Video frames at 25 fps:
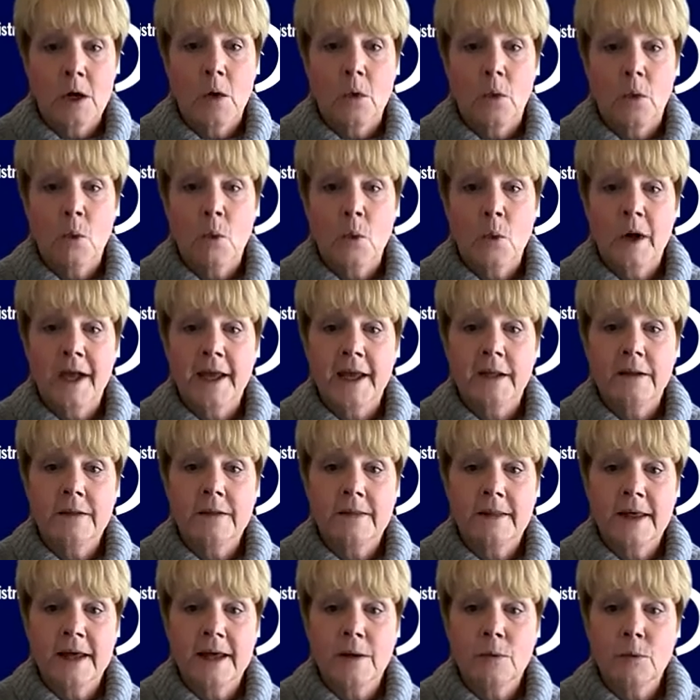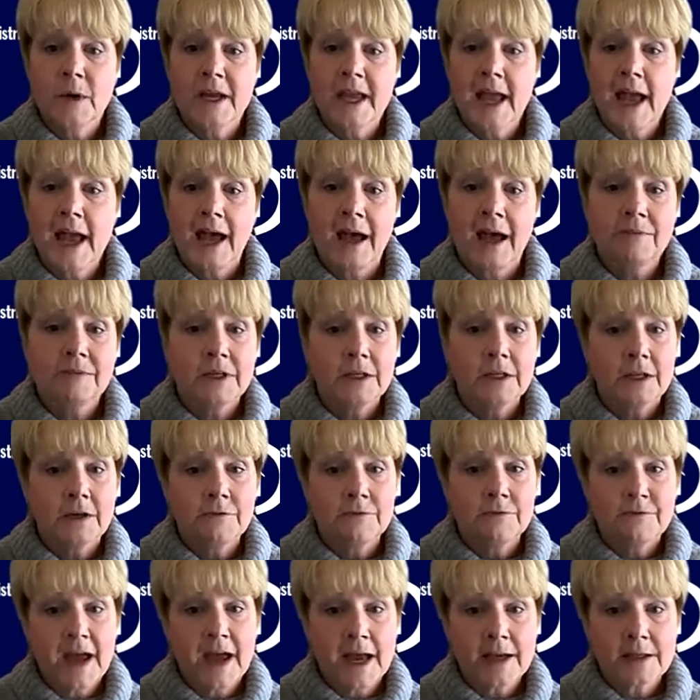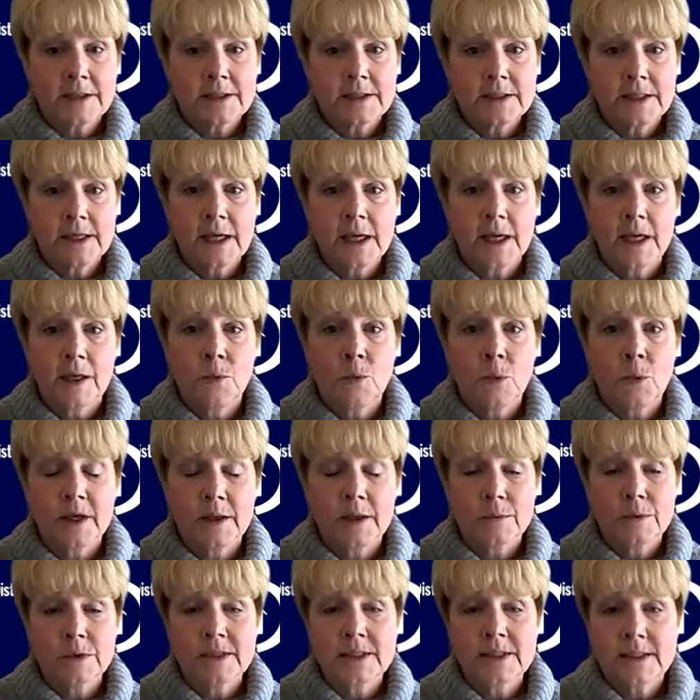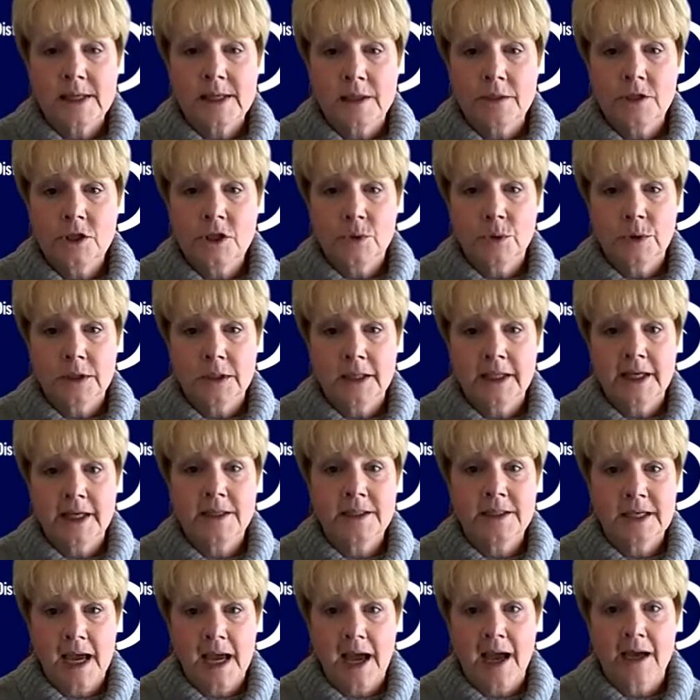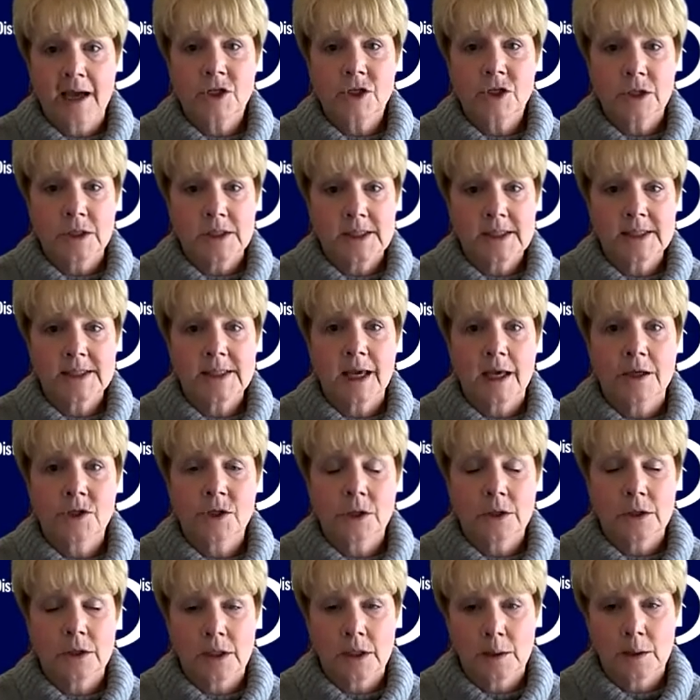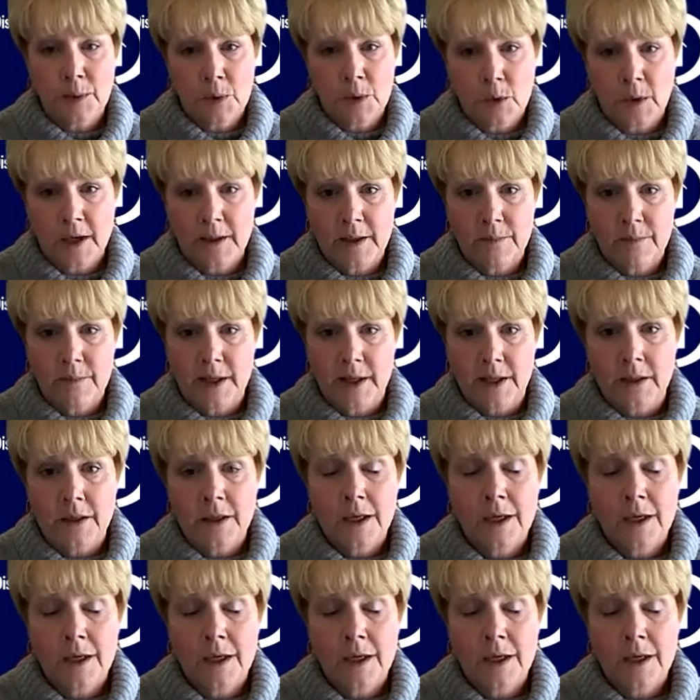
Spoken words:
When then we have enough vaccine, we will send you a link to actually schedule an appointment.